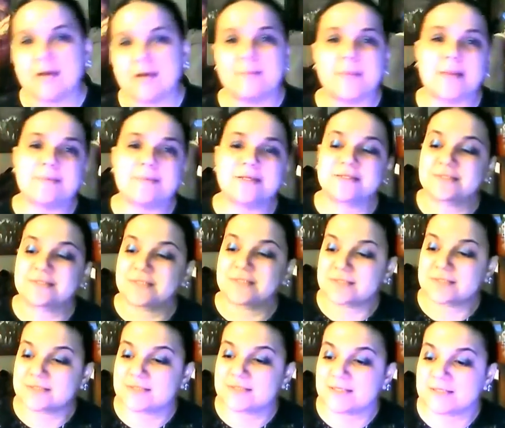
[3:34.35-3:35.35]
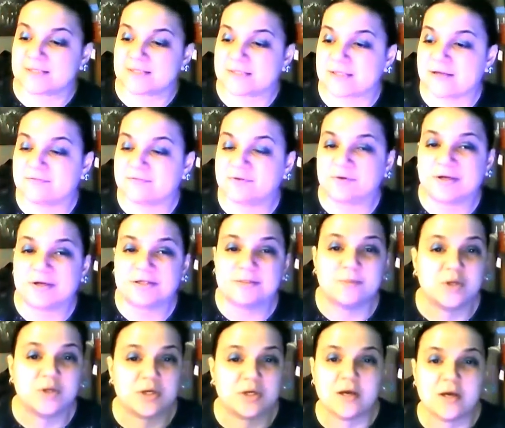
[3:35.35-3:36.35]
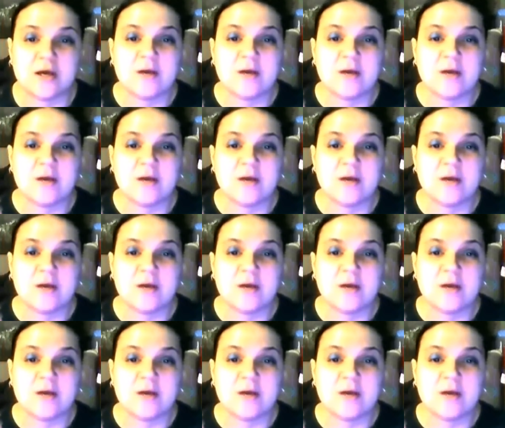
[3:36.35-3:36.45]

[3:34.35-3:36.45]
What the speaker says: Maybe 6 scenes left to write the book.